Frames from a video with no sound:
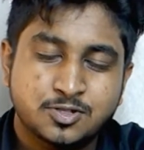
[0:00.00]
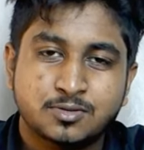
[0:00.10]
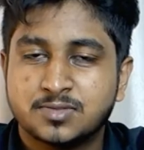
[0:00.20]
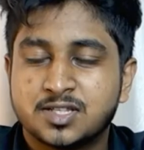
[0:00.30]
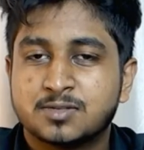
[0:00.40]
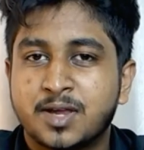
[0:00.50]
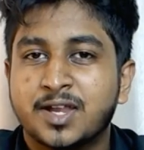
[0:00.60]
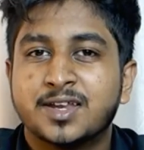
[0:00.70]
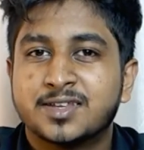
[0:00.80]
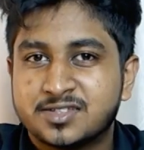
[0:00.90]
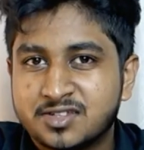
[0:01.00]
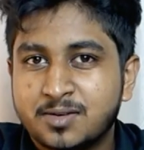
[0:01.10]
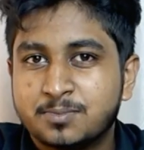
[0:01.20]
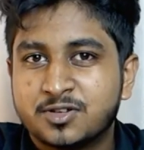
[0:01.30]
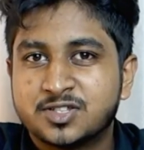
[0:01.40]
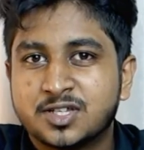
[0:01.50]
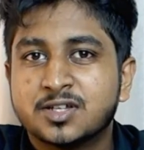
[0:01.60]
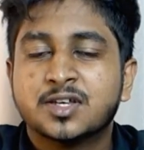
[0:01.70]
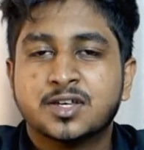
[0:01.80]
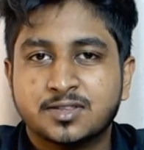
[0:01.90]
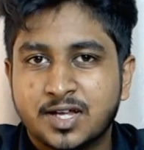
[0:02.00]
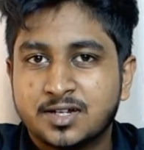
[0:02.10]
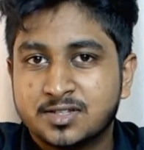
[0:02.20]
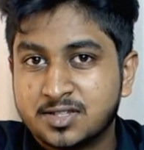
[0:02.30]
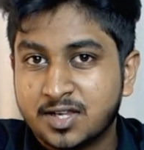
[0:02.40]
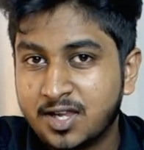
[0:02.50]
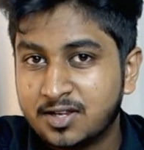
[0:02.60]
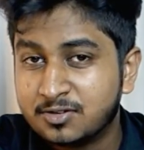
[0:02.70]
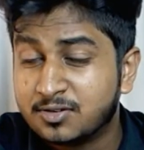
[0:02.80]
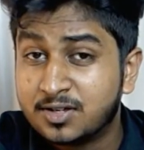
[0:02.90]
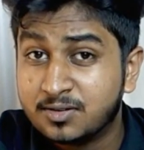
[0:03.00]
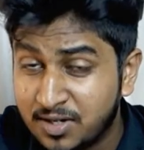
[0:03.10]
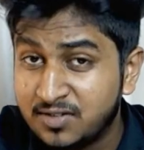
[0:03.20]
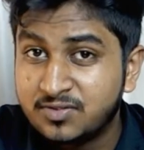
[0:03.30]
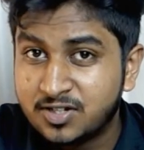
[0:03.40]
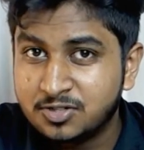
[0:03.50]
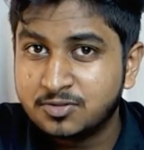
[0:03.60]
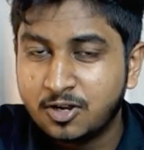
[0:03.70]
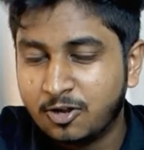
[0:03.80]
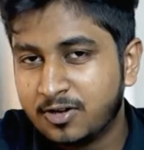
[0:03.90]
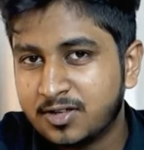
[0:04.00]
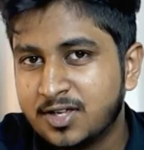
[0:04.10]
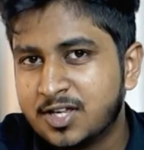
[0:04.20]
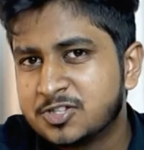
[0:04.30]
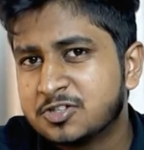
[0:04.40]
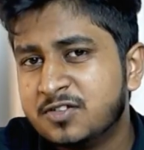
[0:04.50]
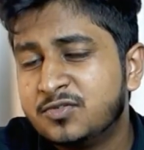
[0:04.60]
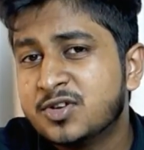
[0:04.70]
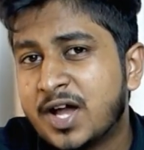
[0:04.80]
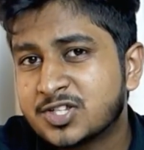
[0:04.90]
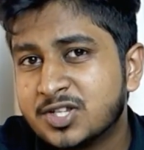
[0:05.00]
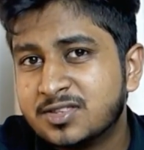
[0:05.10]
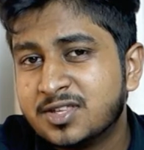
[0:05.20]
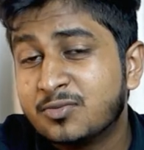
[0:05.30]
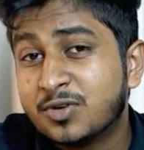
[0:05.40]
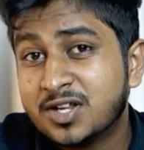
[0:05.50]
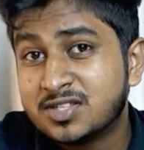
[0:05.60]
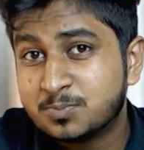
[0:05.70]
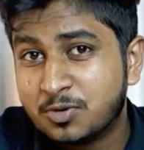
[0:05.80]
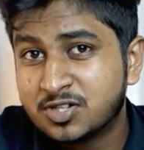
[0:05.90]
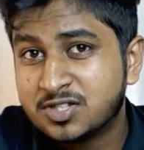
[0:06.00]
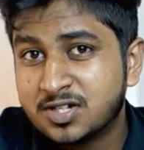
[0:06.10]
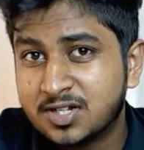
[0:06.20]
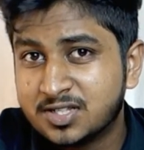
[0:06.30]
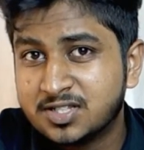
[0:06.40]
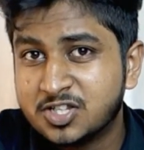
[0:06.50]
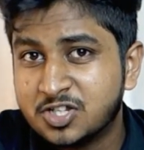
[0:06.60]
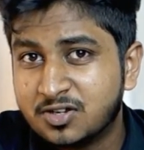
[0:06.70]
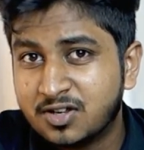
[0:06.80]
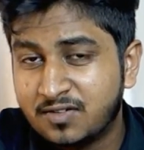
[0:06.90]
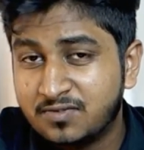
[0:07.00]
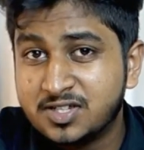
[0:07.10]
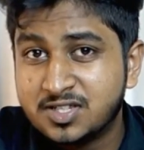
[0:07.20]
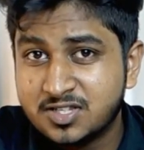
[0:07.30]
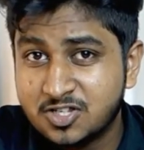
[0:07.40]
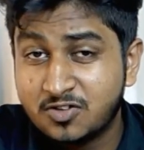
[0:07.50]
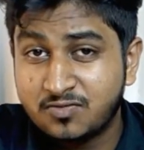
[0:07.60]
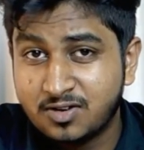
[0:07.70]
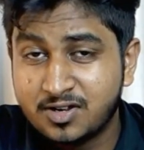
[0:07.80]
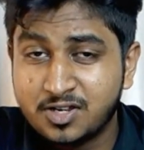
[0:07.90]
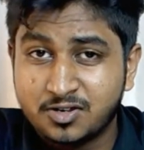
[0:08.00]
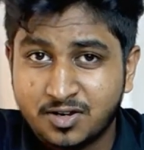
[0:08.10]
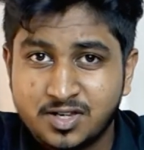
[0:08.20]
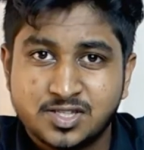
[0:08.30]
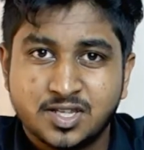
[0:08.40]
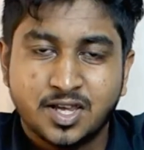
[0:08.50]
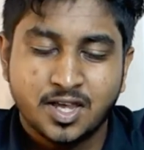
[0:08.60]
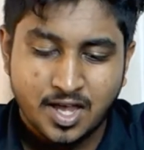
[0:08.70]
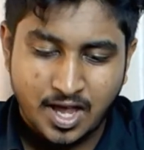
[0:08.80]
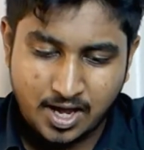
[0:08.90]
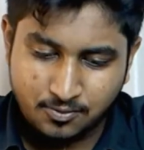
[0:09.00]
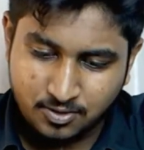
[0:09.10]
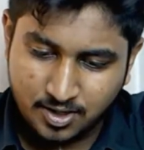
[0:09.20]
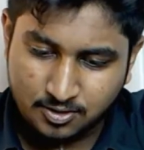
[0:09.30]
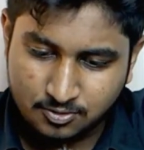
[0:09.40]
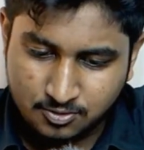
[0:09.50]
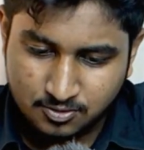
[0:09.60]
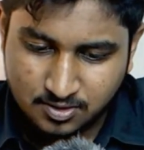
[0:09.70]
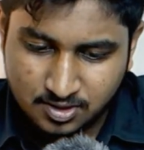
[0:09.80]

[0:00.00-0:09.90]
so just maintain straight posture that is again gonna benefit you a lot so if you actually think what does posture does in your efficiency of learning or listening i would like to quote